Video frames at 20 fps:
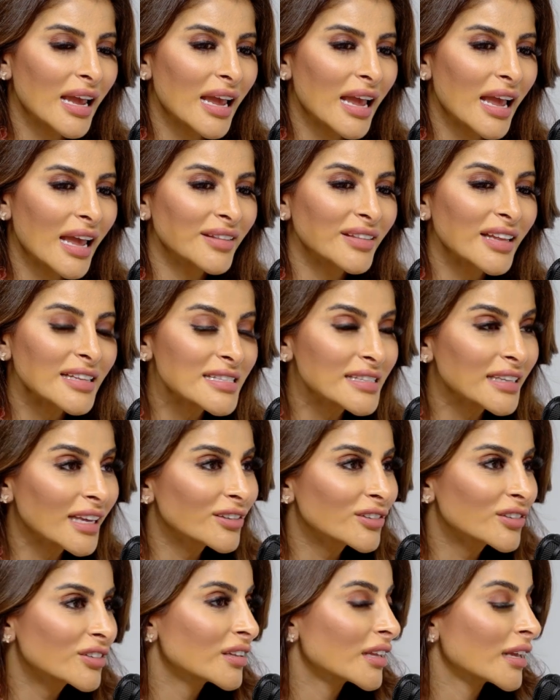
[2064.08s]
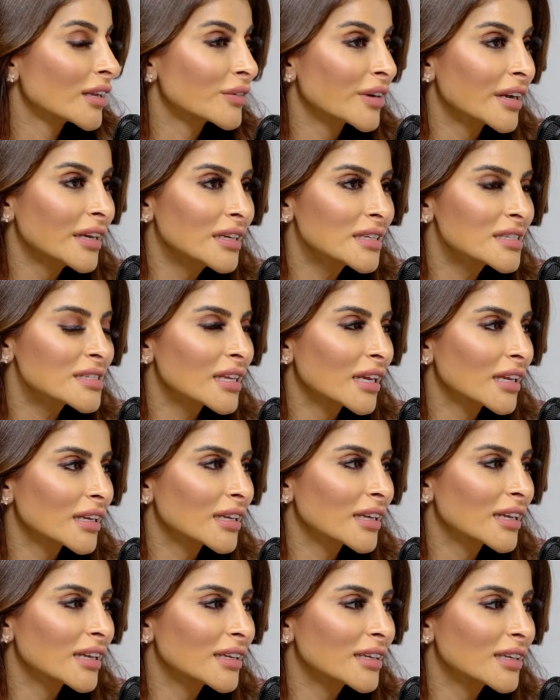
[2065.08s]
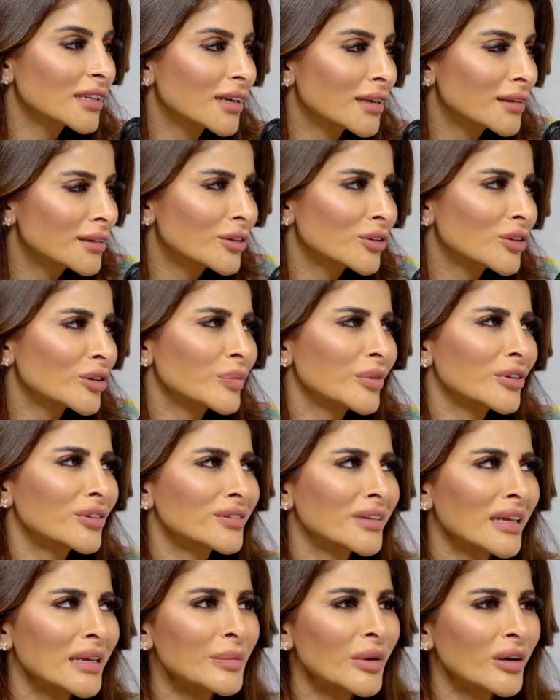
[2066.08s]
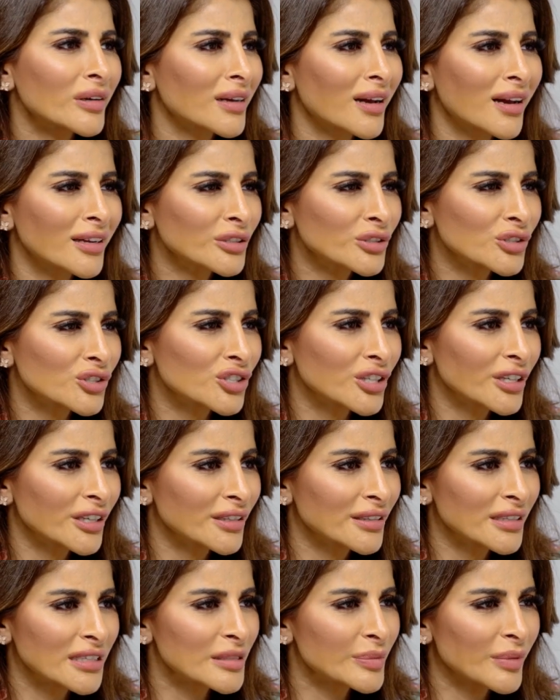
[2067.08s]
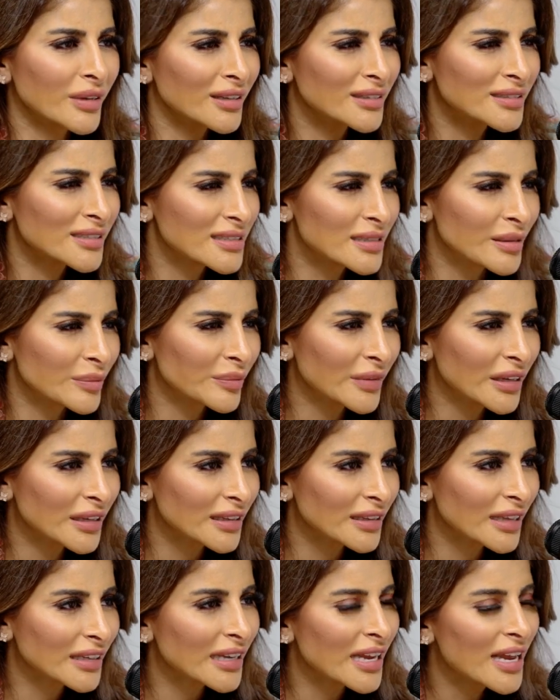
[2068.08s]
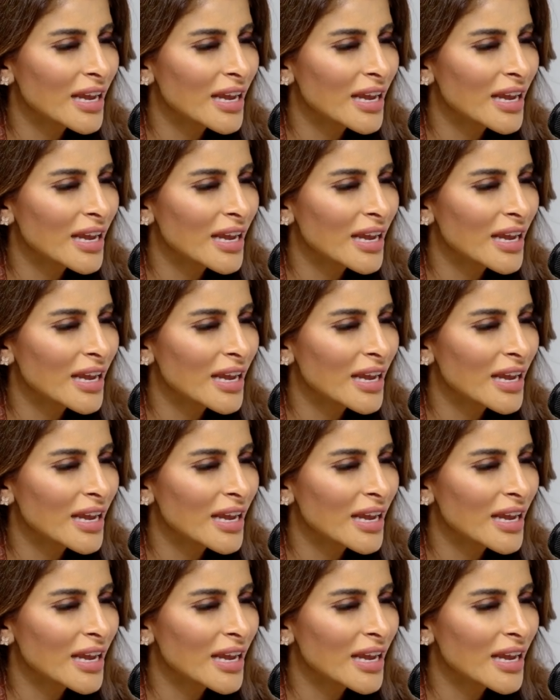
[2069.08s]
And that's the other thing, right? It's like, you can put your name on 100 charities, but it doesn't mean, like,